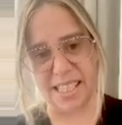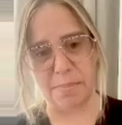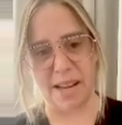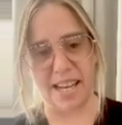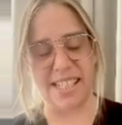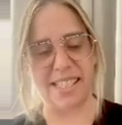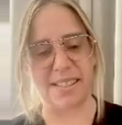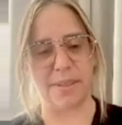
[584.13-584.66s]

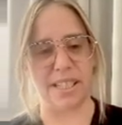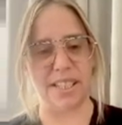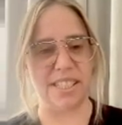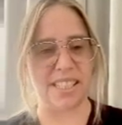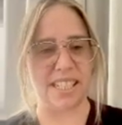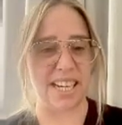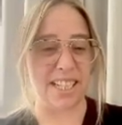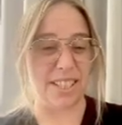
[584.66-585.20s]
space when you
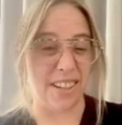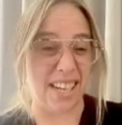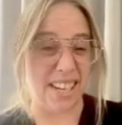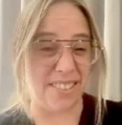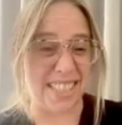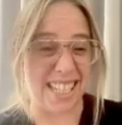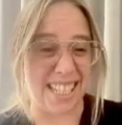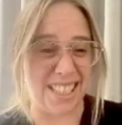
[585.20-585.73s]
start your
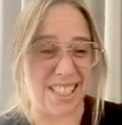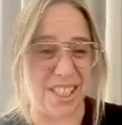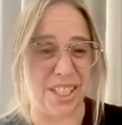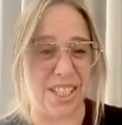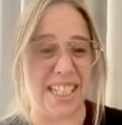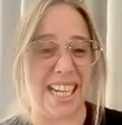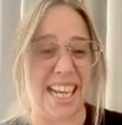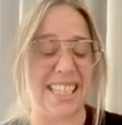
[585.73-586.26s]
NFT
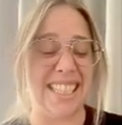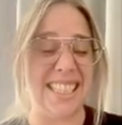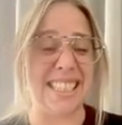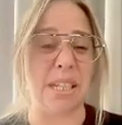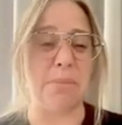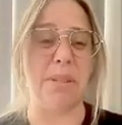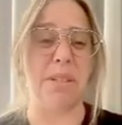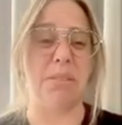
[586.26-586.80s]
journey, and this
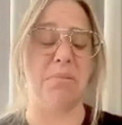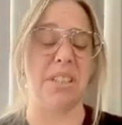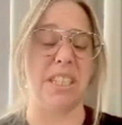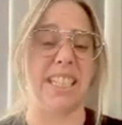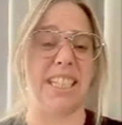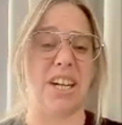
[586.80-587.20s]
can be really